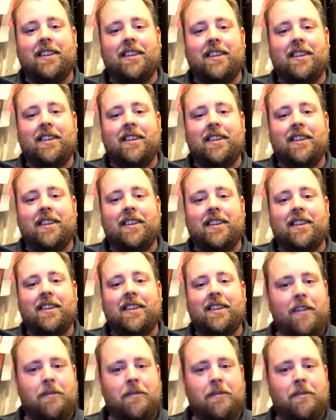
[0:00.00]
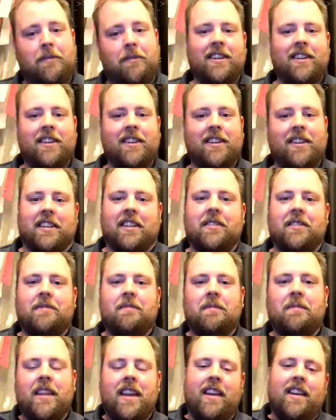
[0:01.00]
So you're FPS
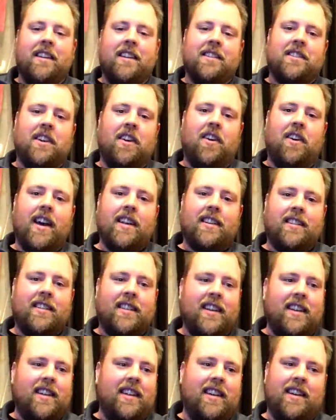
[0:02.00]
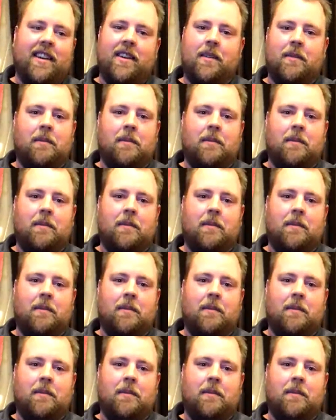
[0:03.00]
Russia. So I sent